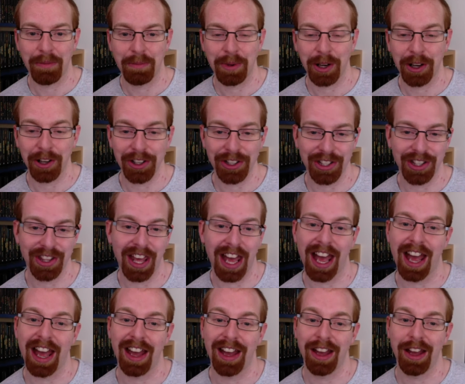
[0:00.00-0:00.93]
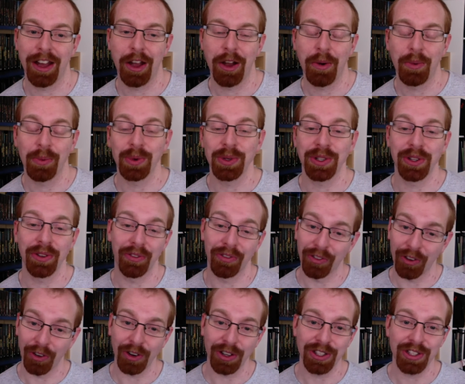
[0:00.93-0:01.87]
because that was the
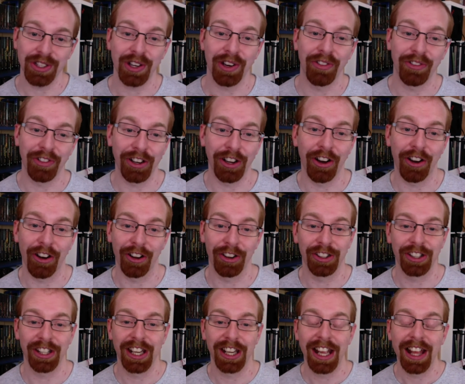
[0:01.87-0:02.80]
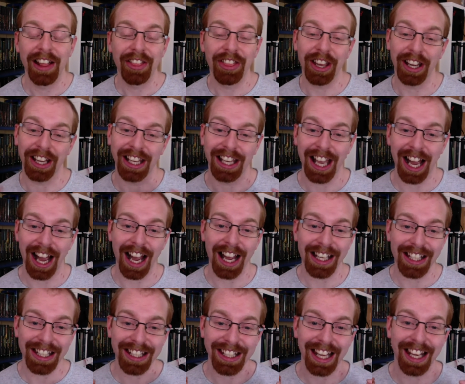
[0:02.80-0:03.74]
voice of God that
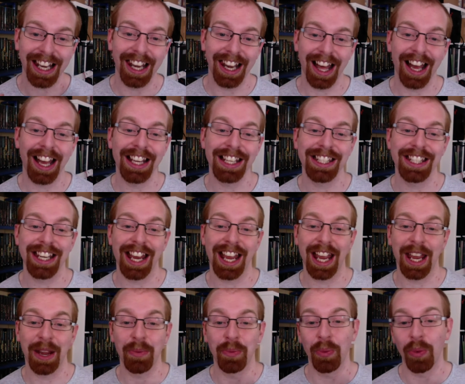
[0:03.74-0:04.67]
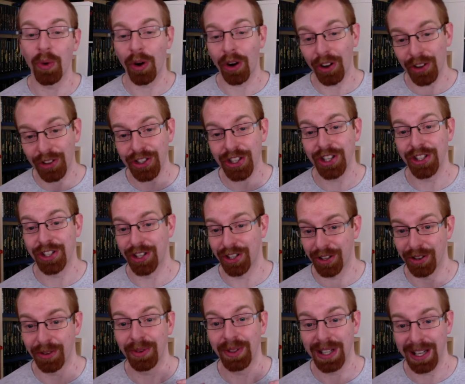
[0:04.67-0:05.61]
guided Elijah in what to
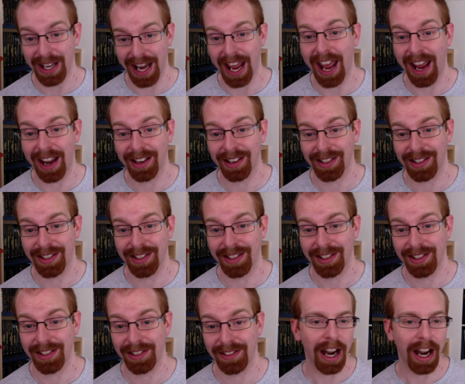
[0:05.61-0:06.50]
do next.